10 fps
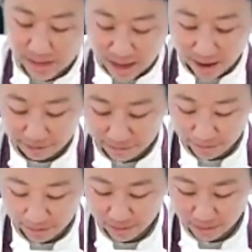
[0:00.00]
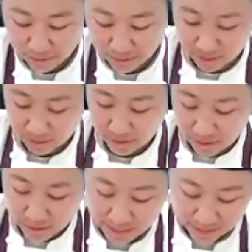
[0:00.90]
in half
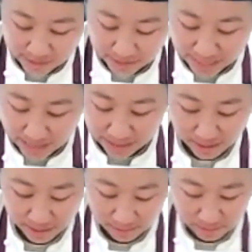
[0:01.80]
and stack.